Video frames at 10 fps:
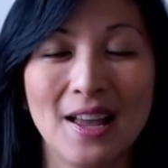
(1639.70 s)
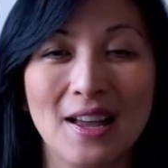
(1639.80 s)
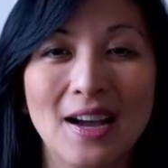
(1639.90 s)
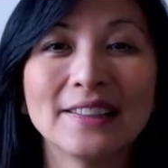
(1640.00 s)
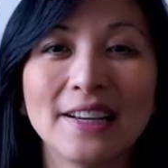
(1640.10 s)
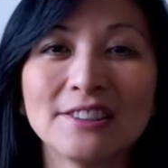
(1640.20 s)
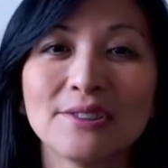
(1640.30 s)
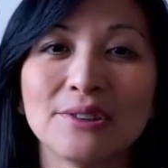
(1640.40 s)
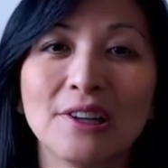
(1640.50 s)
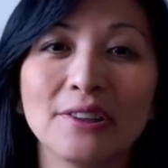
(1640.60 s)
I'd like to
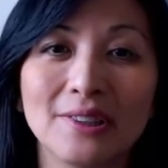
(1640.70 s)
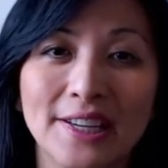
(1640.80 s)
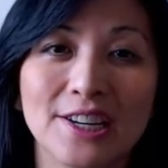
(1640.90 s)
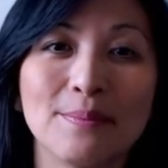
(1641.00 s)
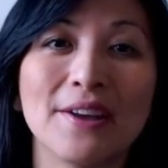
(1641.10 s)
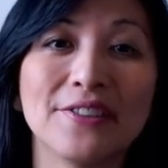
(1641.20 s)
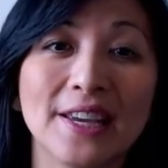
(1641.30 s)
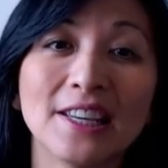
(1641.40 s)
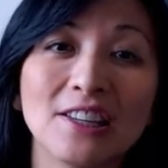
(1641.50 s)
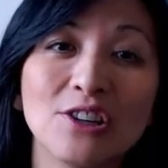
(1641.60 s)
conclude here by
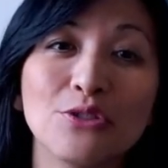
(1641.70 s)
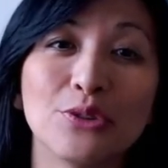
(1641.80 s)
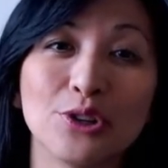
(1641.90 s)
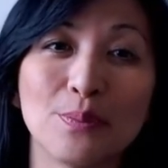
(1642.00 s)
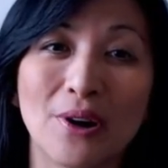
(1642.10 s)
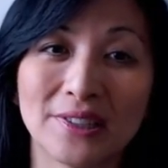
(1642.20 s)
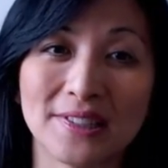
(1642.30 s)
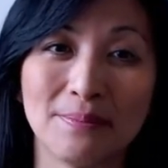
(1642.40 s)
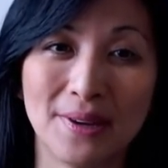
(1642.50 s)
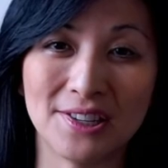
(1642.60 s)
thanking you for your
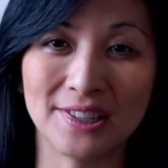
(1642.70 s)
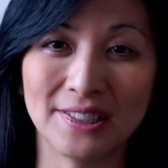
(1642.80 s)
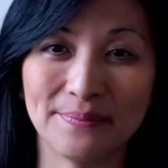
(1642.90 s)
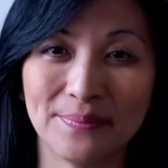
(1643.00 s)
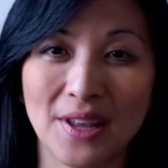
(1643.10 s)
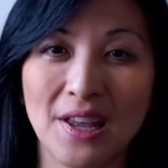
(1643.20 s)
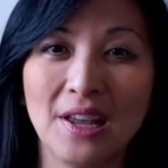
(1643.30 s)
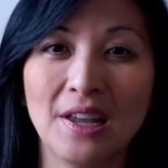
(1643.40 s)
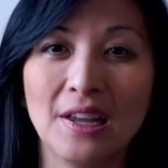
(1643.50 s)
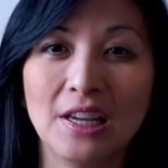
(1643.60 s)
participation.
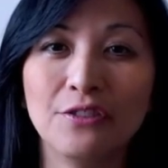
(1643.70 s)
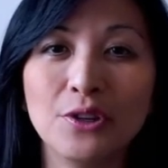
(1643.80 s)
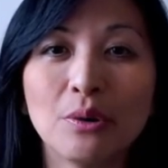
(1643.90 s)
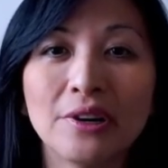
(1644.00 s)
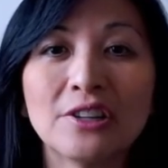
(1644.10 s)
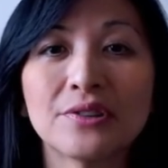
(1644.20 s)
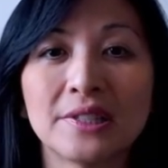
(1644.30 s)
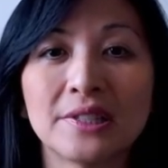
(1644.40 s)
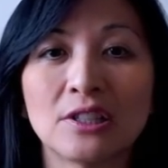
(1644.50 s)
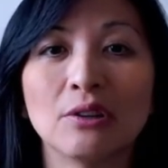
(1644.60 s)
If you are
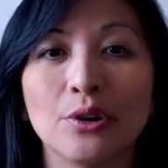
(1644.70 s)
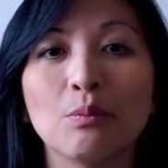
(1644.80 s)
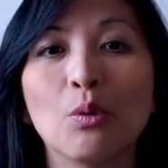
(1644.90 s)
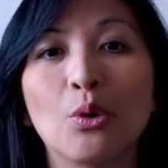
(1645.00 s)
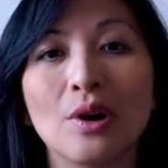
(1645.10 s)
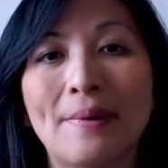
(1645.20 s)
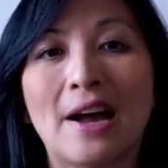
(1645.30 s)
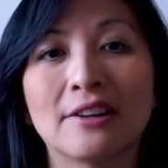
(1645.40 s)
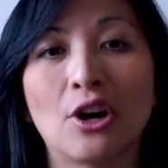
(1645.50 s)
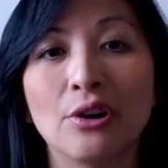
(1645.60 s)
interested to learn more
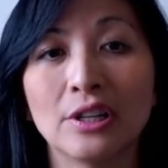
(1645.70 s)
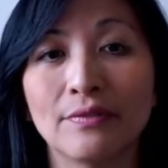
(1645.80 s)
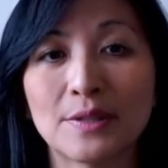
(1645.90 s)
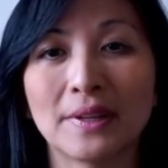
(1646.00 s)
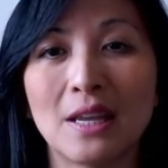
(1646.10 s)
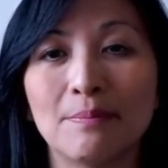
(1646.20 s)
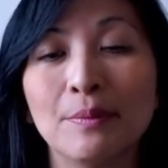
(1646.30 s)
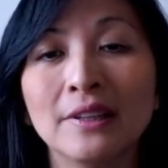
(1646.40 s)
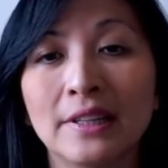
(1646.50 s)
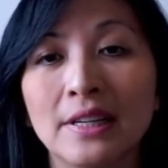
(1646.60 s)
about our investment
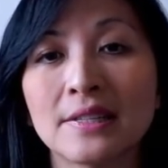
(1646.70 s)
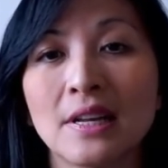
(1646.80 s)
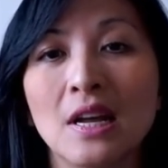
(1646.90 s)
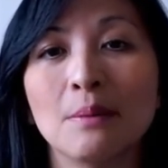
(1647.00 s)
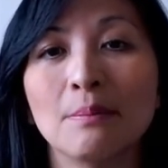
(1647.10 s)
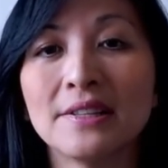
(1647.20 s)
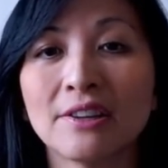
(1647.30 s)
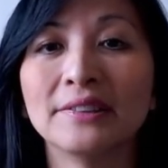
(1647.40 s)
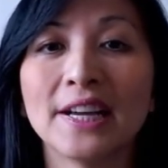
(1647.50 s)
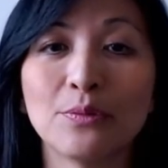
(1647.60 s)
capabilities, please
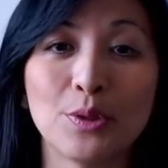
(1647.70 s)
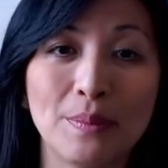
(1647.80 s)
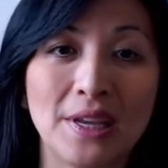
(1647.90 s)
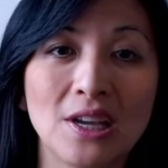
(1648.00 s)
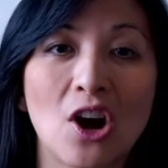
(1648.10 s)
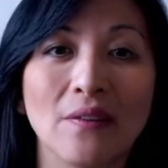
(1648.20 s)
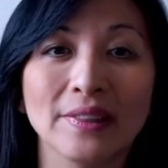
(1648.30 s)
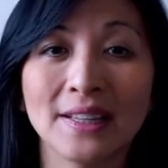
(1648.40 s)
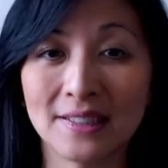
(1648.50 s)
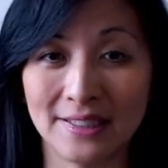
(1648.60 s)
connect with me on
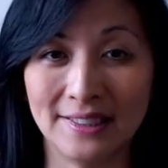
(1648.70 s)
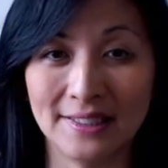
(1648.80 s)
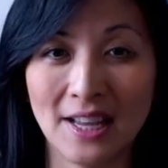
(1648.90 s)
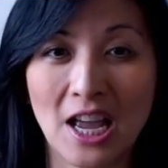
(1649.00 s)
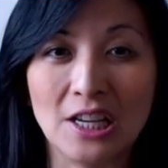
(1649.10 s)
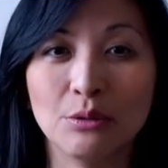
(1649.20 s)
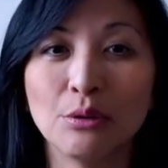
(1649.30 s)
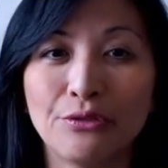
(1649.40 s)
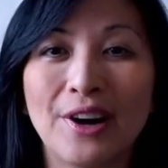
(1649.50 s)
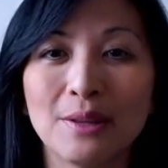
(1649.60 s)
LinkedIn. You will
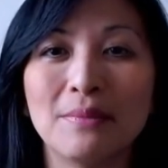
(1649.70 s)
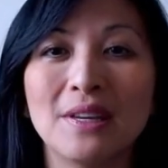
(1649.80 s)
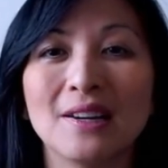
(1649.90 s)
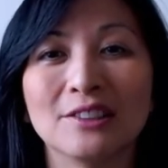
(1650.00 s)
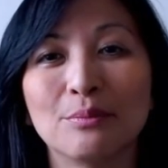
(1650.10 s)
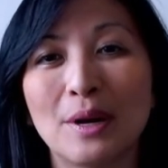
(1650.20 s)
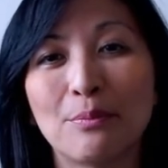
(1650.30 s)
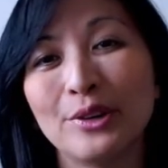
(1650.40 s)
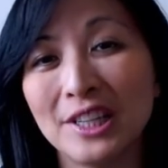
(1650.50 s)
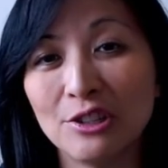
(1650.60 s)
find me under my
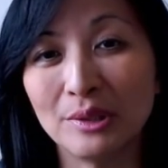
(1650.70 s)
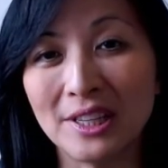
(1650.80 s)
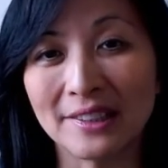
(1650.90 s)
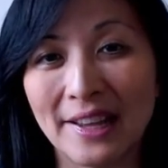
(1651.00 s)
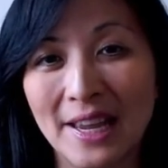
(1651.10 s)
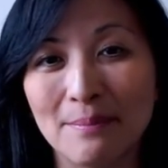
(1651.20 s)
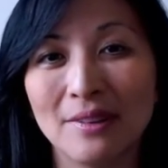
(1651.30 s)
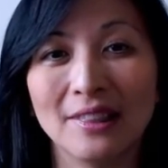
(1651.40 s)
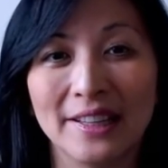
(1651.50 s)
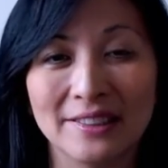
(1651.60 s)
pretty unique name,
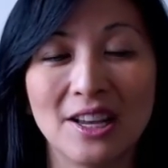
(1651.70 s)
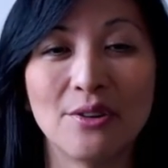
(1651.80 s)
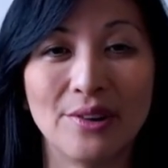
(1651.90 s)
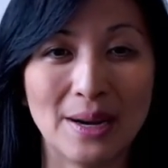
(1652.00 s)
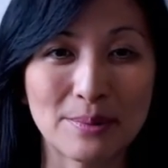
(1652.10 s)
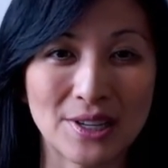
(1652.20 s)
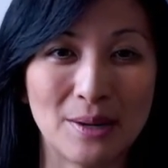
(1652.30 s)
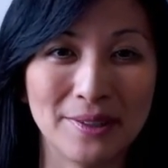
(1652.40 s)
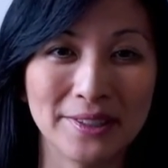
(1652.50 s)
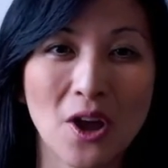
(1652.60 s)
Lynn
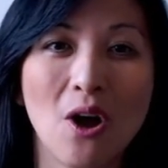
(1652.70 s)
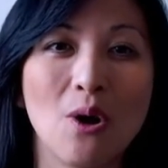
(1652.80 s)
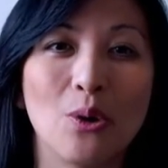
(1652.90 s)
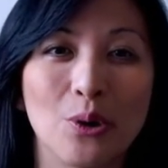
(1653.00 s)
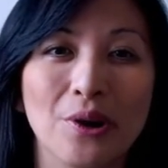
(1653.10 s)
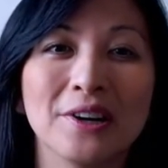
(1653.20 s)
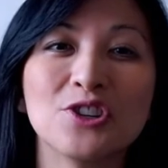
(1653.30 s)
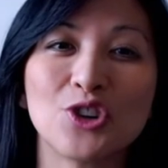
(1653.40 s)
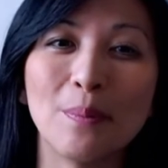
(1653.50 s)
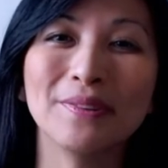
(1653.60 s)
Rebsamen, or
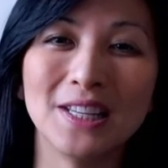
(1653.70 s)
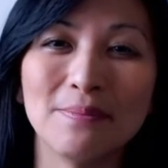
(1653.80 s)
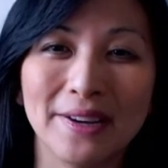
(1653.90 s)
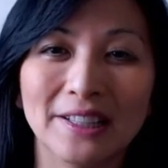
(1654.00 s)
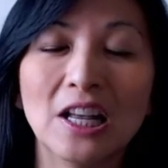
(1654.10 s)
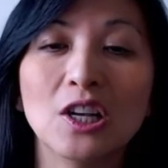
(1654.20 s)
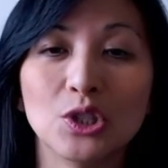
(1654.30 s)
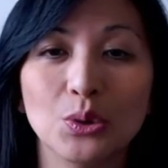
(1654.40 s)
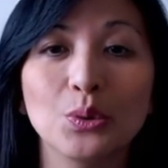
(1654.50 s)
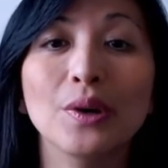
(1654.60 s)
drop an email
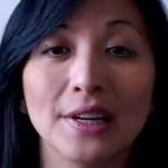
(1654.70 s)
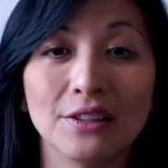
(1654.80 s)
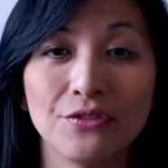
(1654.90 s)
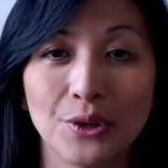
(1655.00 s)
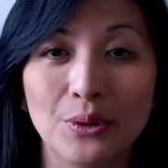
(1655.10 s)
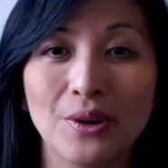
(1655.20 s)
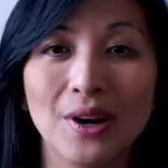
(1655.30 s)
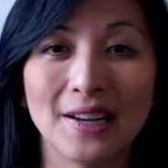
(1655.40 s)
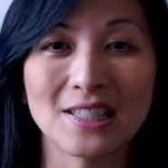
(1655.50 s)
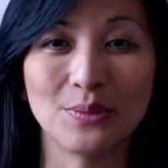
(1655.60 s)
to info
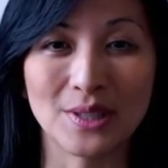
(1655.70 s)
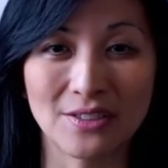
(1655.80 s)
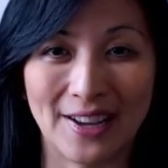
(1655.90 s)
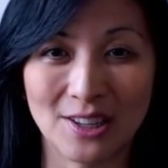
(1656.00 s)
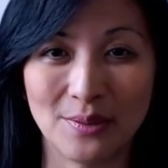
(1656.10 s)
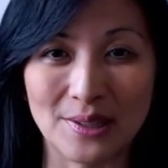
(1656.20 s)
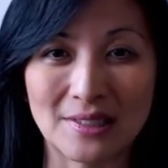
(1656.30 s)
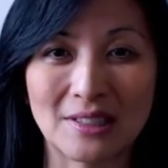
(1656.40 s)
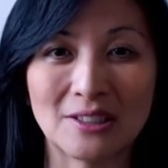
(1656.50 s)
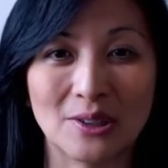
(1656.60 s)
at
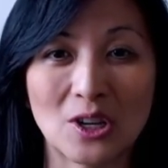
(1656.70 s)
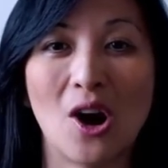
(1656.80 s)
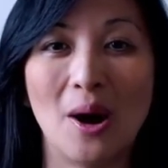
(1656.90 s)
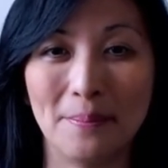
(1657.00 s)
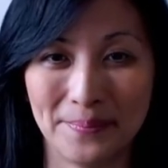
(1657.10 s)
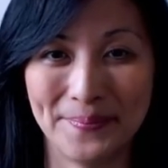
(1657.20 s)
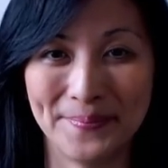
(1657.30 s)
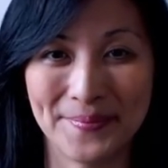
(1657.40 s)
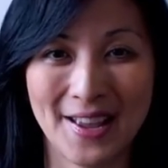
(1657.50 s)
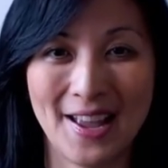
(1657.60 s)
swissbanquest dot com.
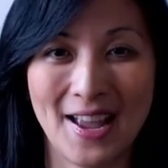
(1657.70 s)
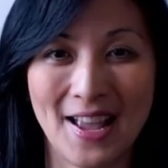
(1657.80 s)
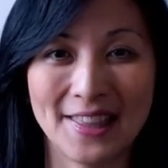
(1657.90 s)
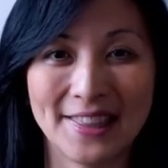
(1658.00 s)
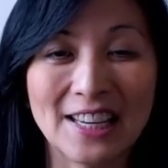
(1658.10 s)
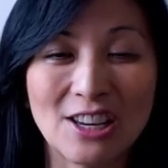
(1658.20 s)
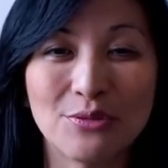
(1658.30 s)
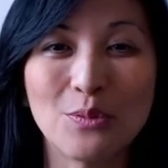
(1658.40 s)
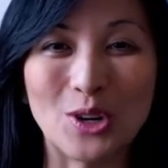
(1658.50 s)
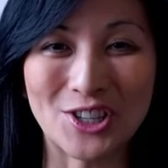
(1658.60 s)
Thank you for
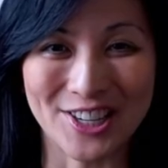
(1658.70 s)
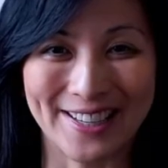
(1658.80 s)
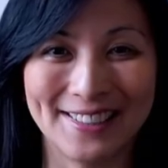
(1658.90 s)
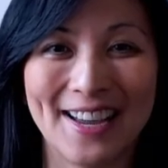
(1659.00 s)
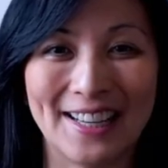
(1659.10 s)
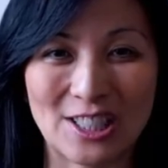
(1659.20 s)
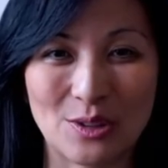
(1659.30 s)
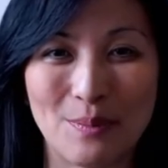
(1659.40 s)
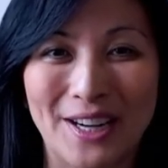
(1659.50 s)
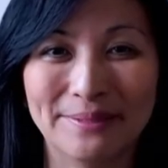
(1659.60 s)
watching and
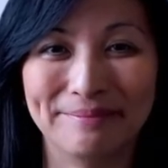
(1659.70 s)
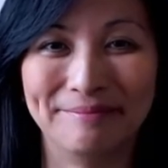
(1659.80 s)
goodbye.